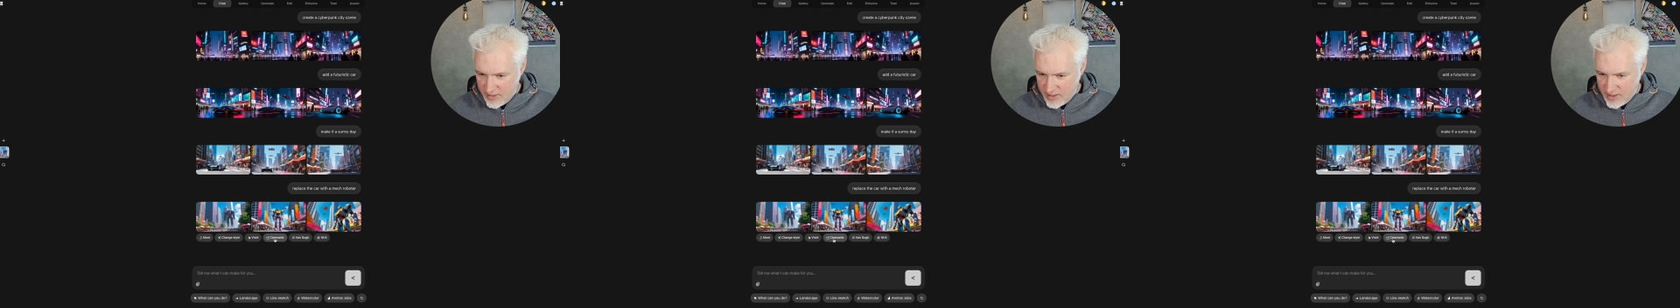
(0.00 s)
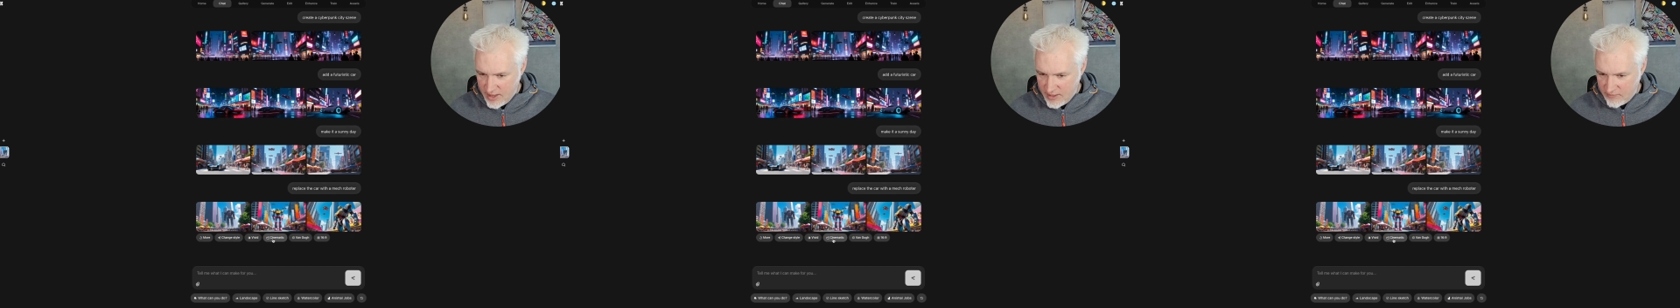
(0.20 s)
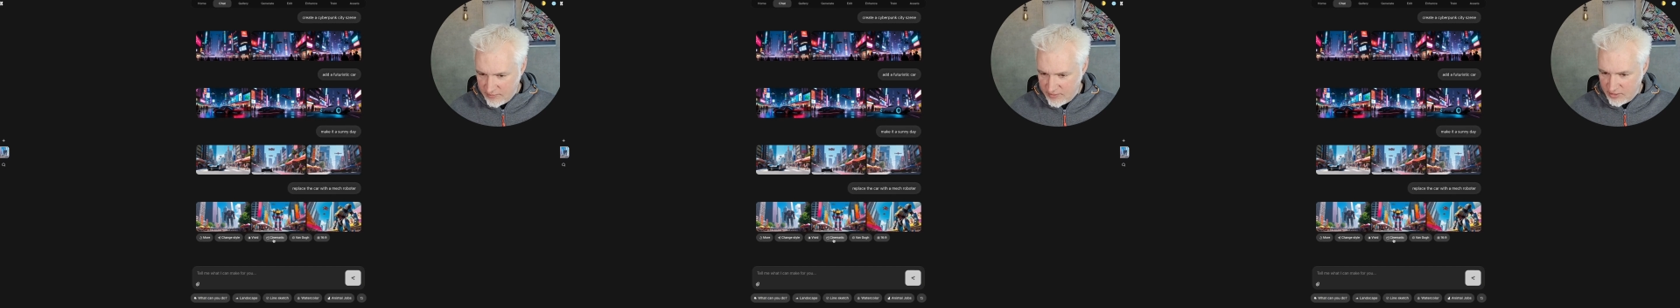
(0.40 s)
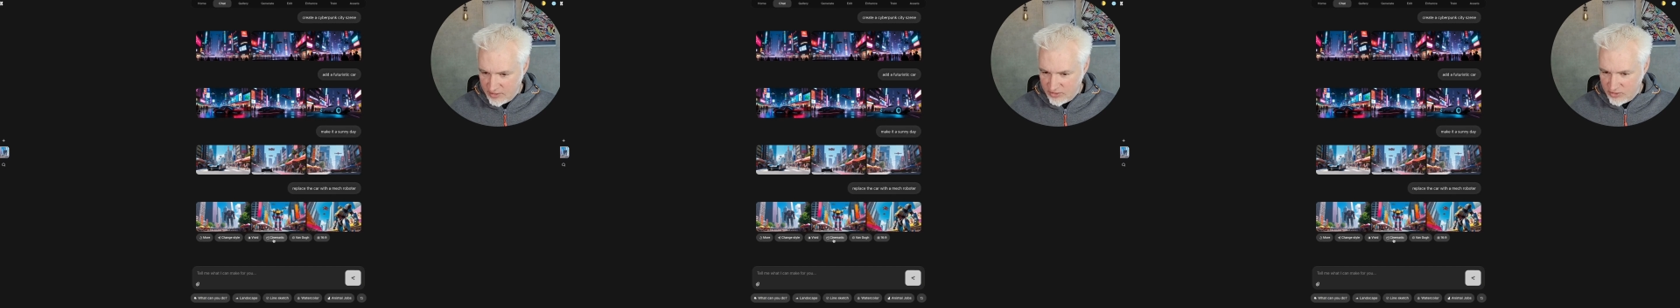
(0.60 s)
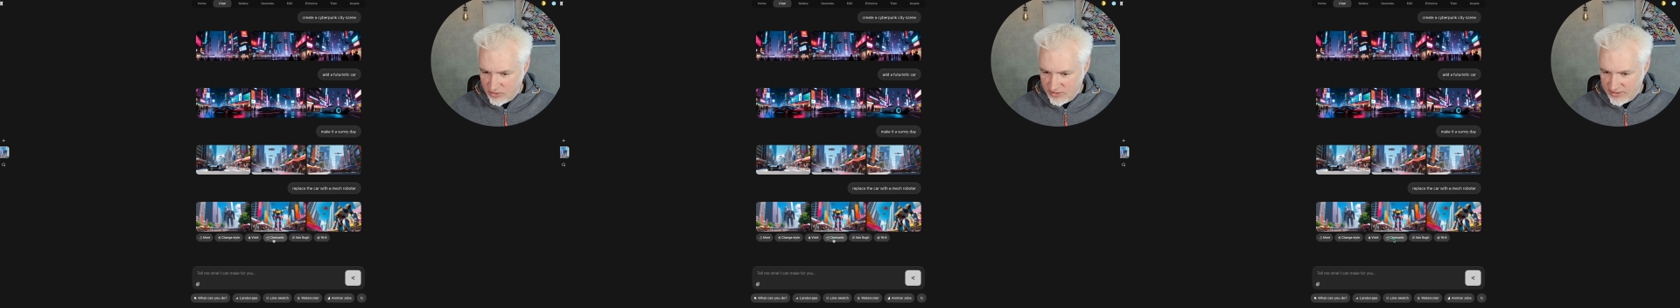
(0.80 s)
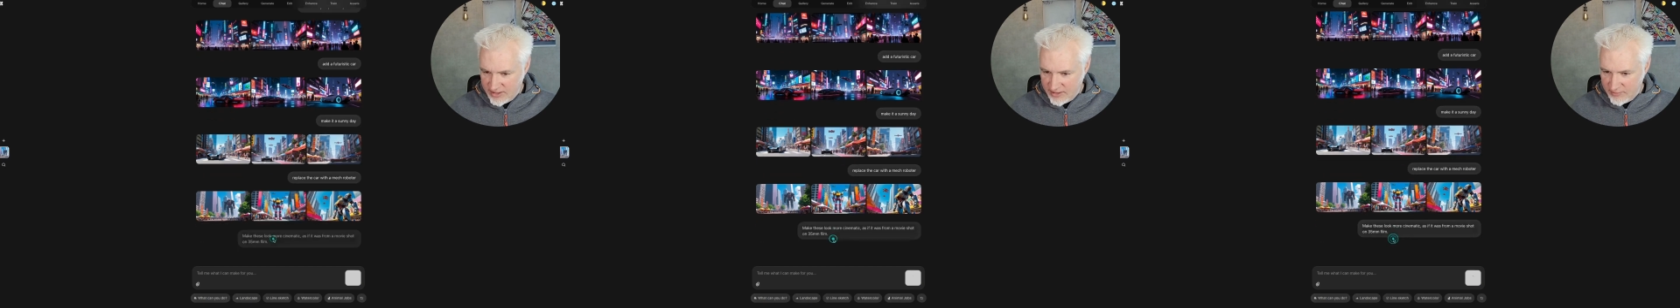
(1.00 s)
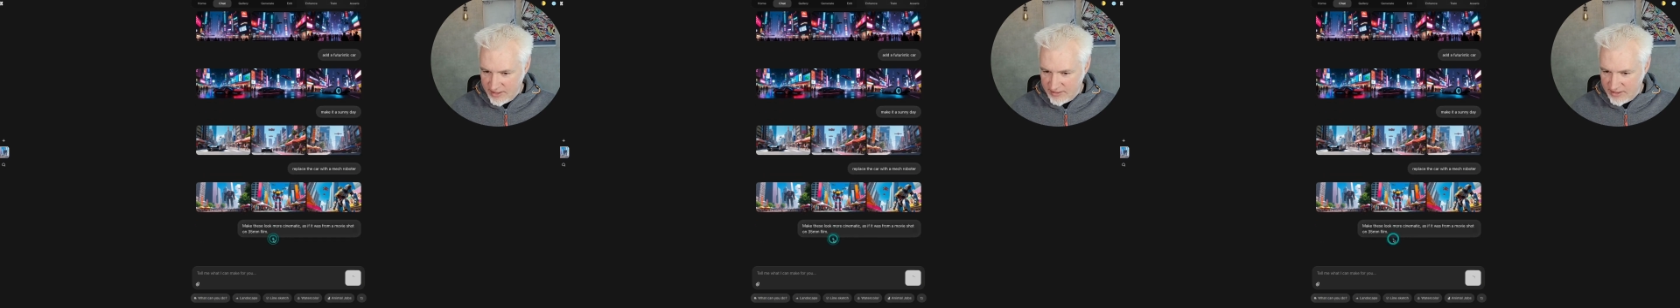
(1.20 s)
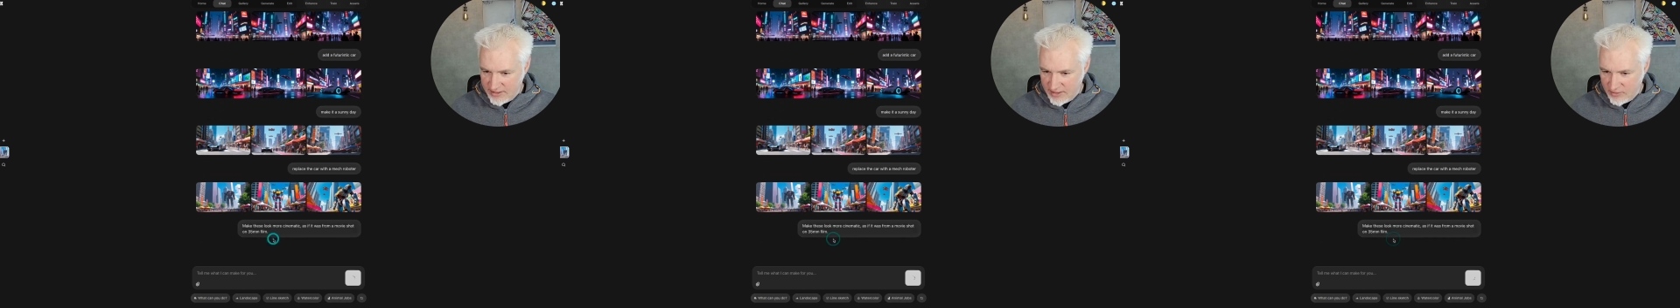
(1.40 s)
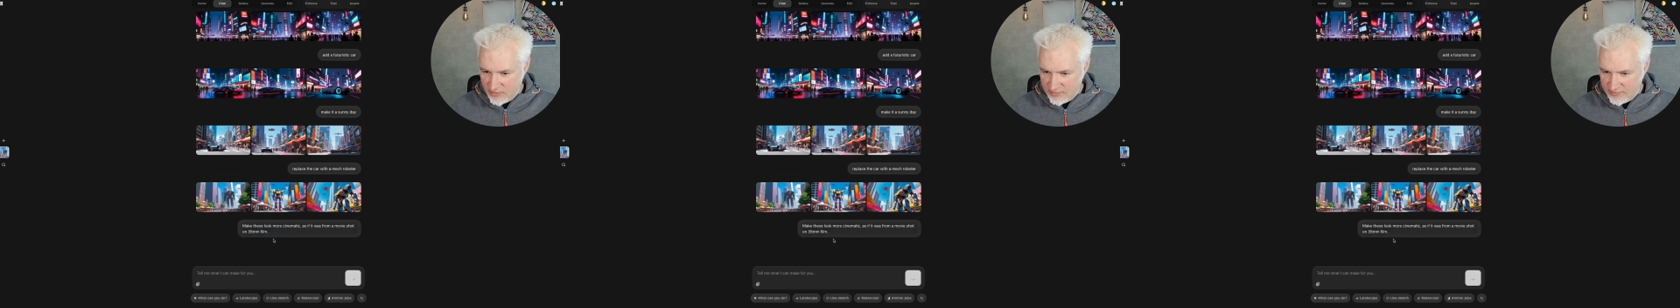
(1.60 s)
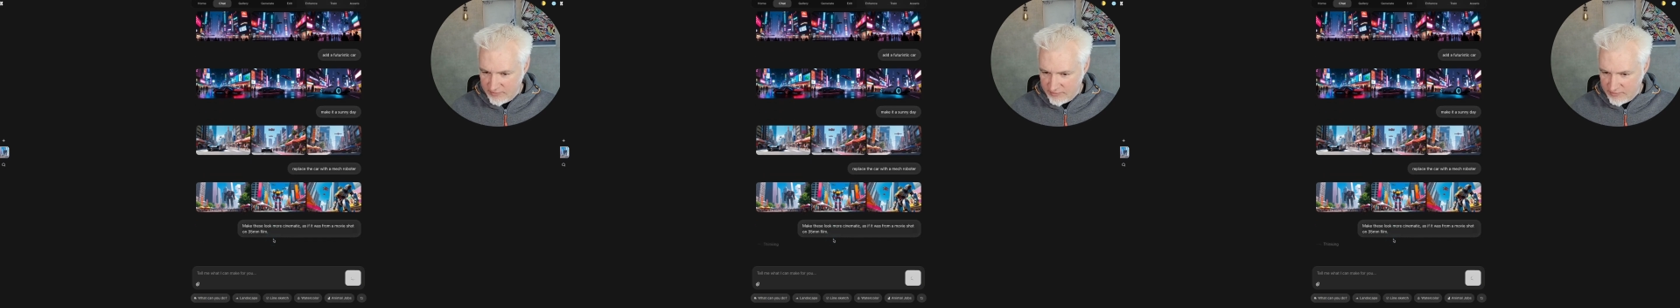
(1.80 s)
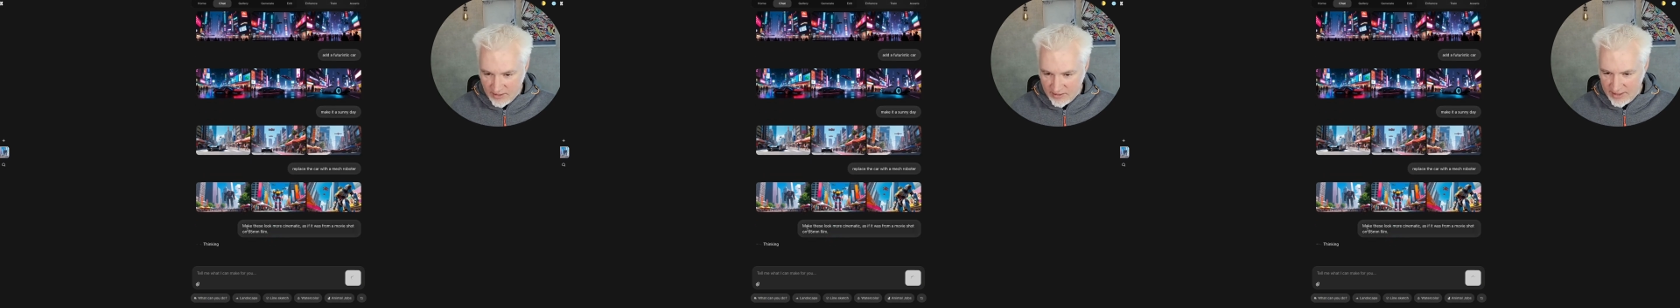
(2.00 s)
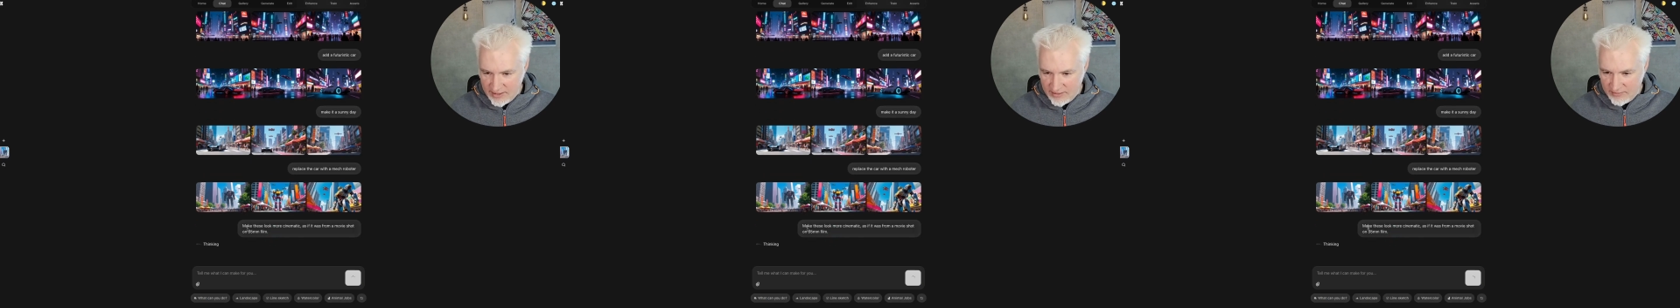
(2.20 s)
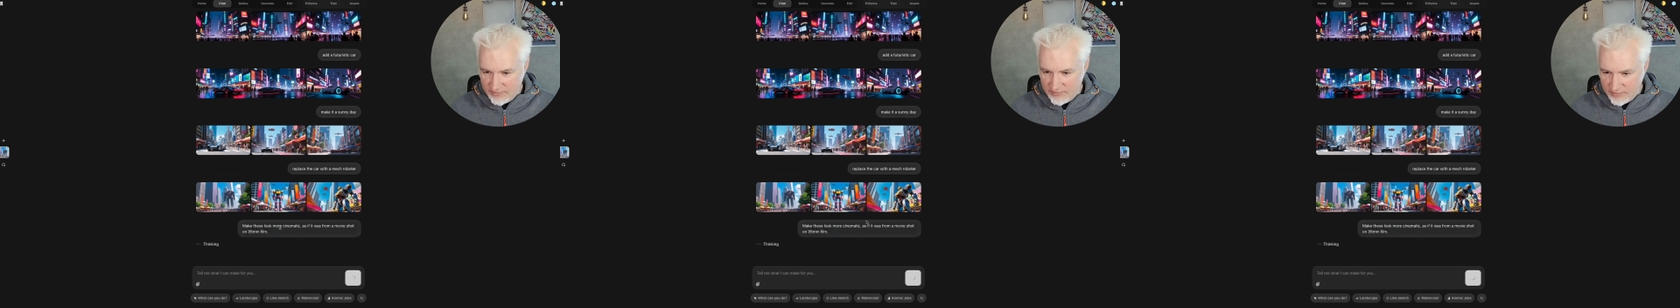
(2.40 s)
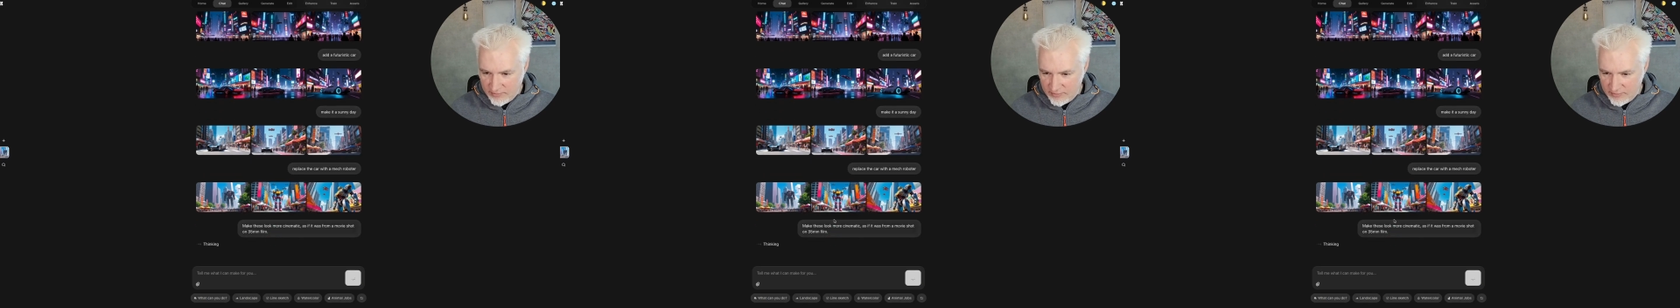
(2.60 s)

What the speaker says: I'm going to choose cinematic now. Then